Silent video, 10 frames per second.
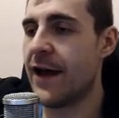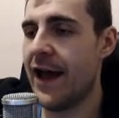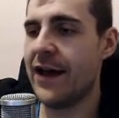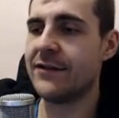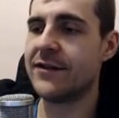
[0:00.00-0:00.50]

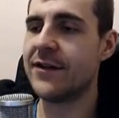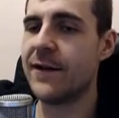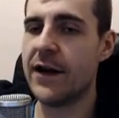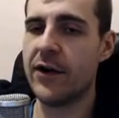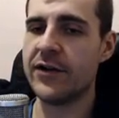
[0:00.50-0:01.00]
And
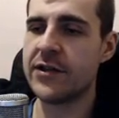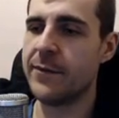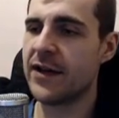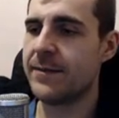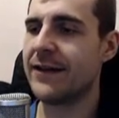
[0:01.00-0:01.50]
it also
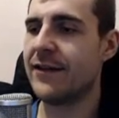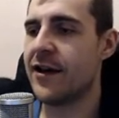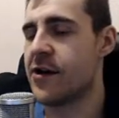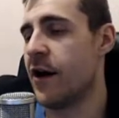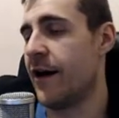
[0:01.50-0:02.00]
makes my
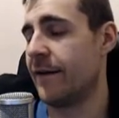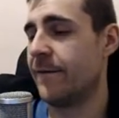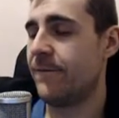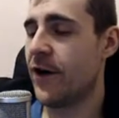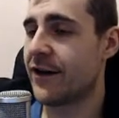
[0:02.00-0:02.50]
dick hard.
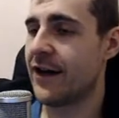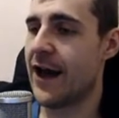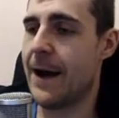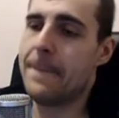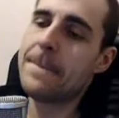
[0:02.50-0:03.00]
Fuck
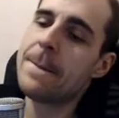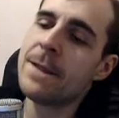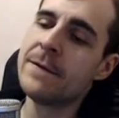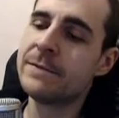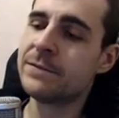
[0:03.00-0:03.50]
yeah.
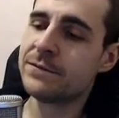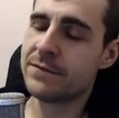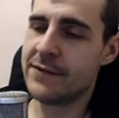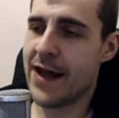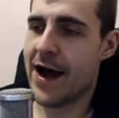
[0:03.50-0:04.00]

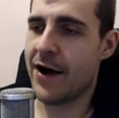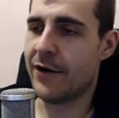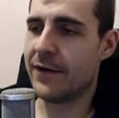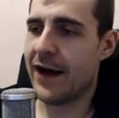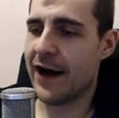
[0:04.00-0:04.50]

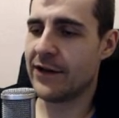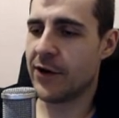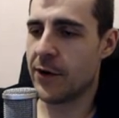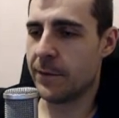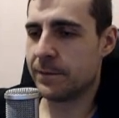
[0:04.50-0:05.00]
Now, I
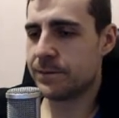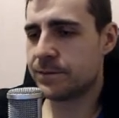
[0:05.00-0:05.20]
know.